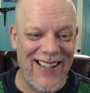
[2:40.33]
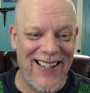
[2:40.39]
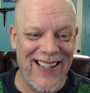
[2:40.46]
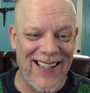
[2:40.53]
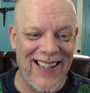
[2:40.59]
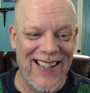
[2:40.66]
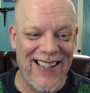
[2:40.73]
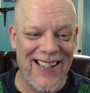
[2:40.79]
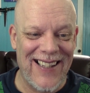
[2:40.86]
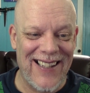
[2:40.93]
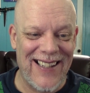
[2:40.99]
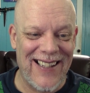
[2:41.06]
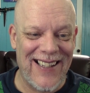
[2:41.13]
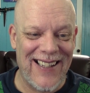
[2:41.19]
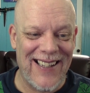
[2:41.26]

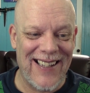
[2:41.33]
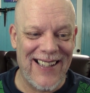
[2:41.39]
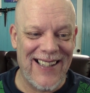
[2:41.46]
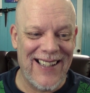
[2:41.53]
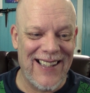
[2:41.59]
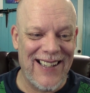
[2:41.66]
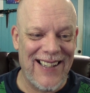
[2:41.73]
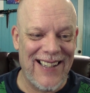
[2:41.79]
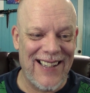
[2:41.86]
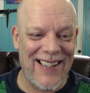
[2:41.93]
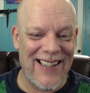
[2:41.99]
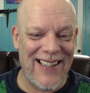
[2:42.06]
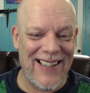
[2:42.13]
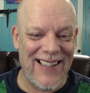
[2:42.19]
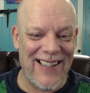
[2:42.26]

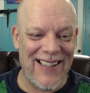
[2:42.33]
(silence)